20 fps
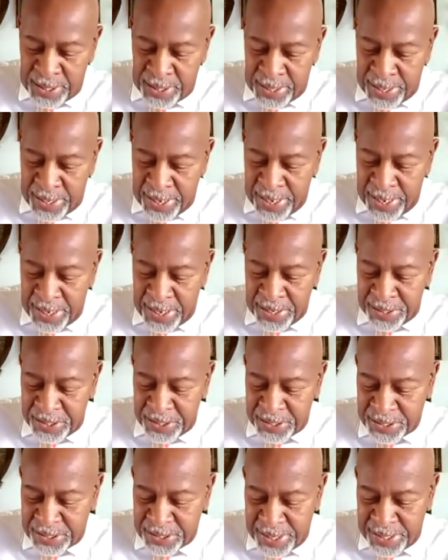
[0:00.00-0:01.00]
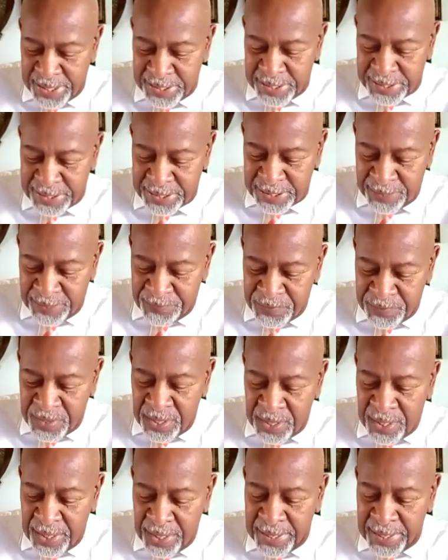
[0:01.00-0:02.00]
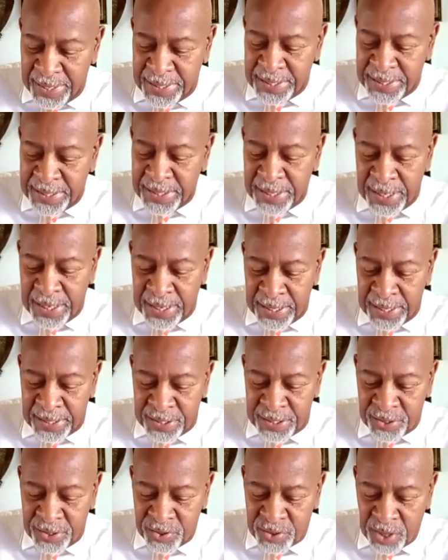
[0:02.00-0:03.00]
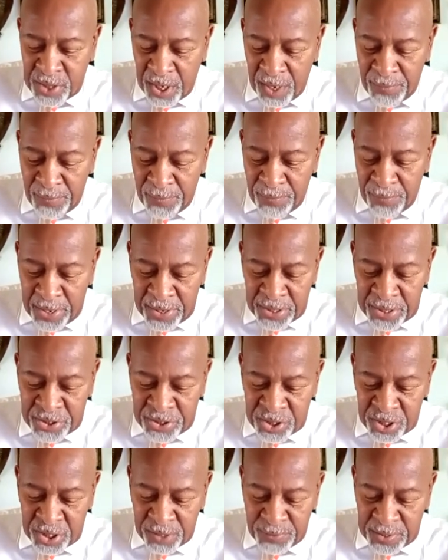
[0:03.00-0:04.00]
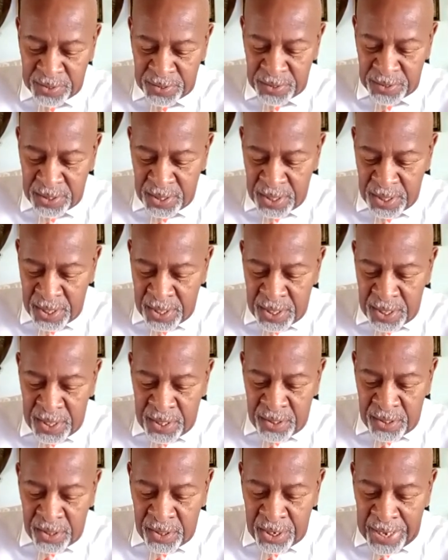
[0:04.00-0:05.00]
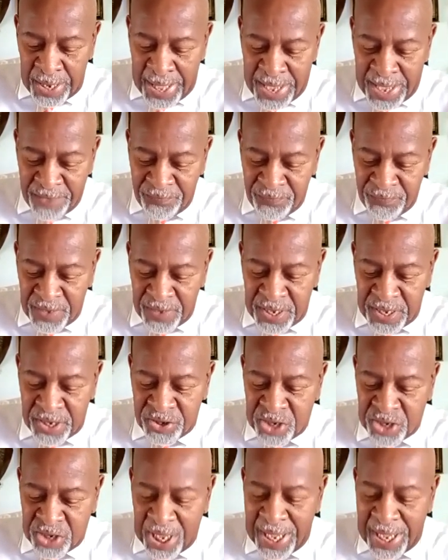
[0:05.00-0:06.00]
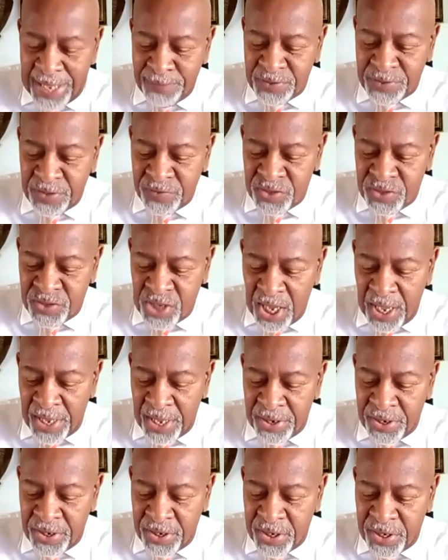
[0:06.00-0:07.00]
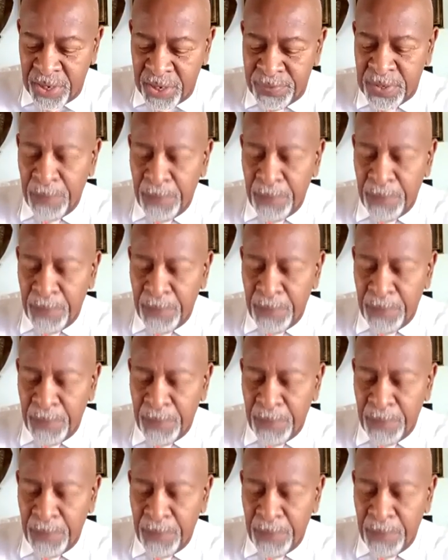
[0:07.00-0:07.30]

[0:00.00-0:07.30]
And it says, you talk about a gentleman, the life and times of John W.